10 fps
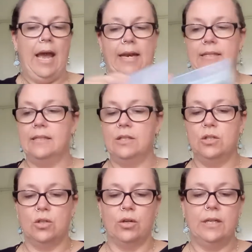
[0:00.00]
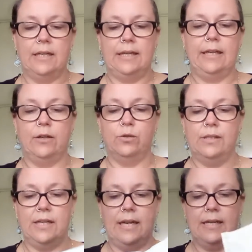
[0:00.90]
And it's Donna
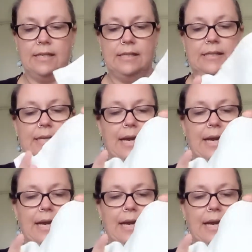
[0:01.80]
Gelsinger's